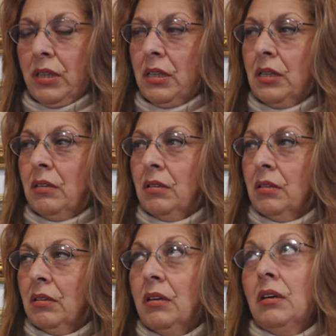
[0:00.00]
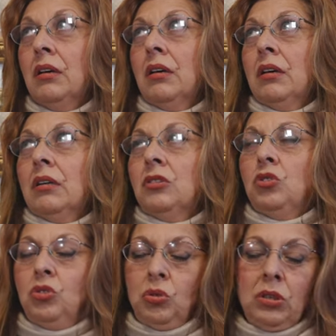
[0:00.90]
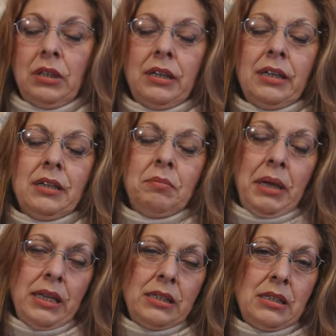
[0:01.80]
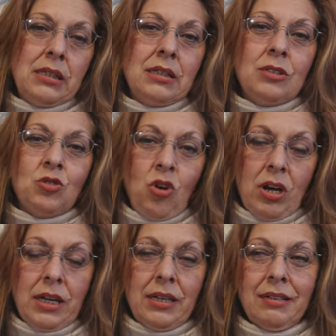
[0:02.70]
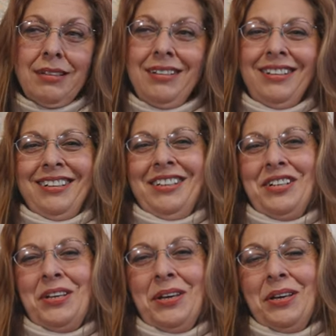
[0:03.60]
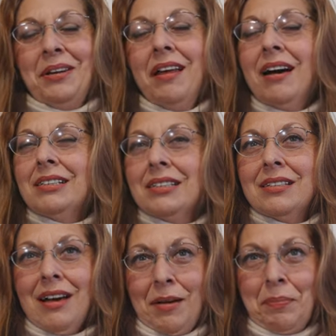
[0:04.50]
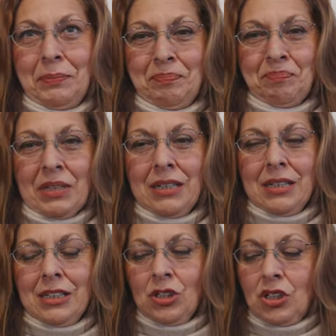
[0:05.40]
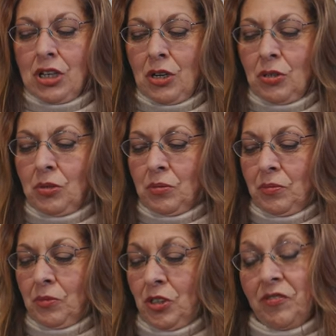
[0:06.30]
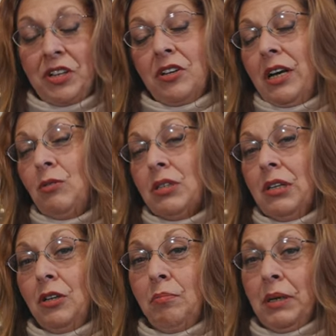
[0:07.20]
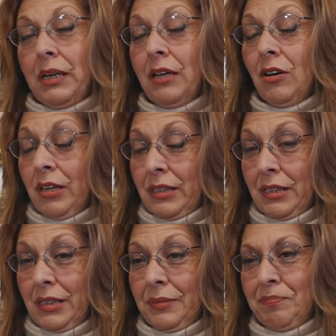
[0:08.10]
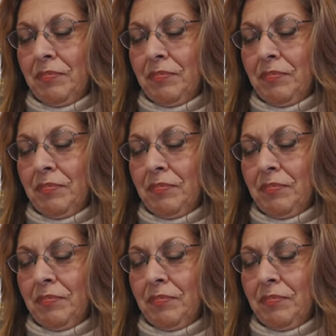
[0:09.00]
in doodling and painting and drawing nonstop. So she figured I was a little budding artist.